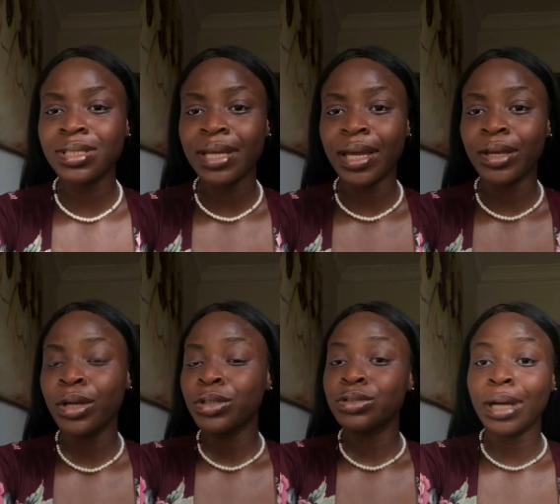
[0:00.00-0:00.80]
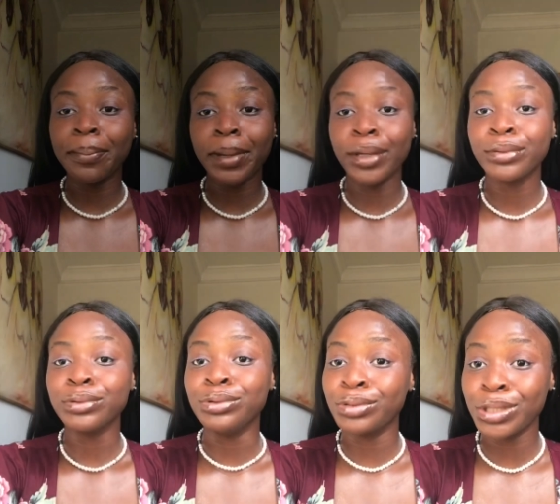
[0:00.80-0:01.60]
like,
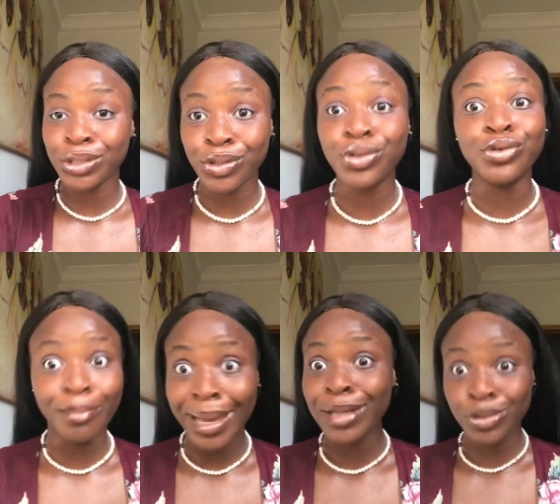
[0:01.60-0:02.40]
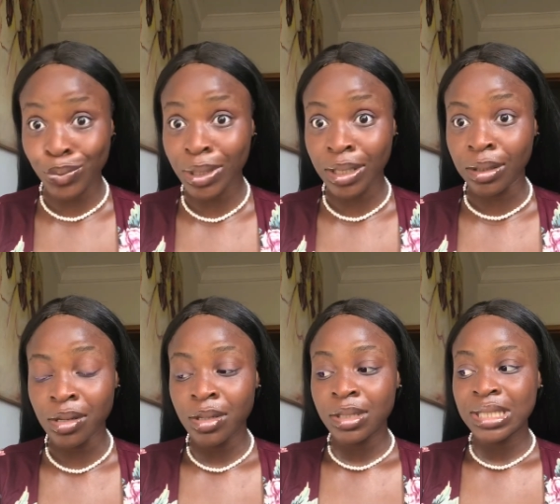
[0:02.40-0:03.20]
Shakwe, do it, you might win.
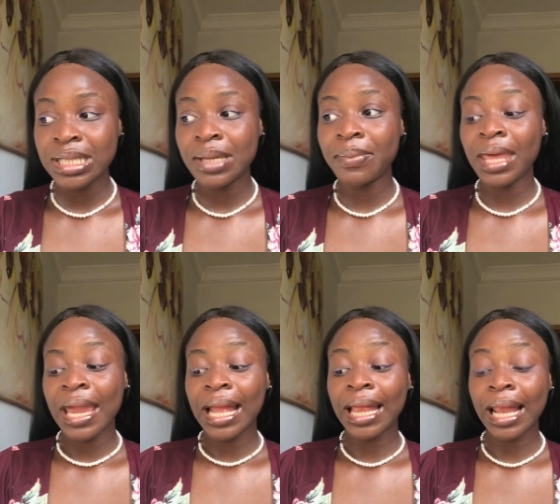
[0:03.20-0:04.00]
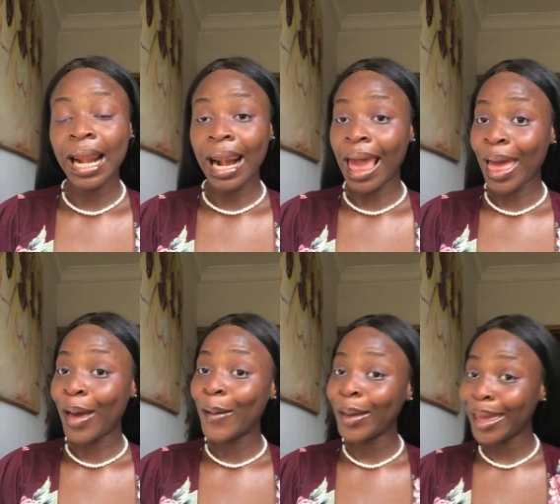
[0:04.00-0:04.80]
So I'm like,
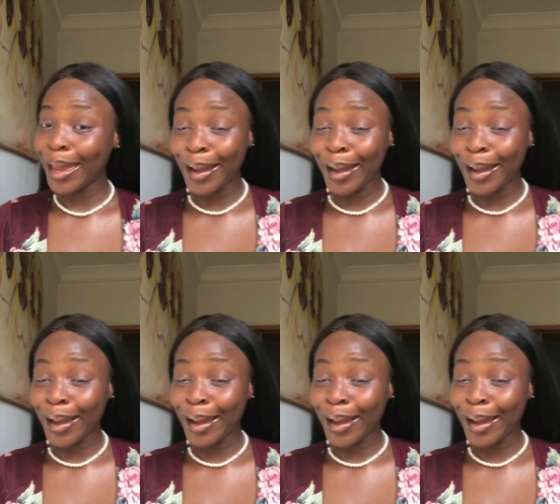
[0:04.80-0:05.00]
okay,